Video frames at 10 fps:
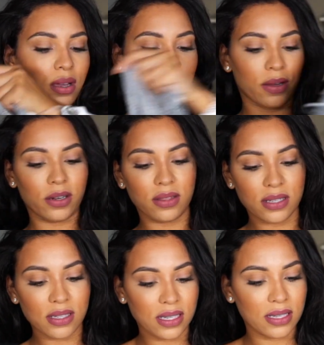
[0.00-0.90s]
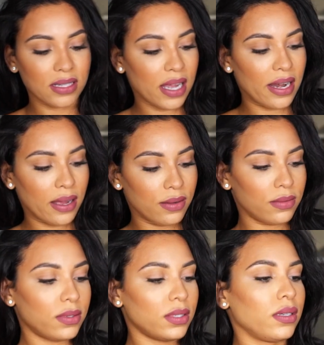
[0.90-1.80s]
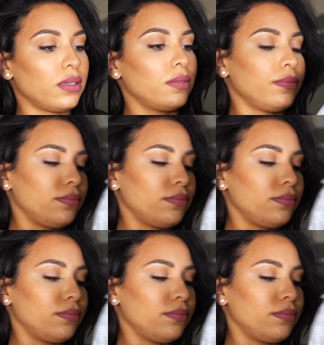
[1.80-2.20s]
Oh, hold on, this is inside out, so.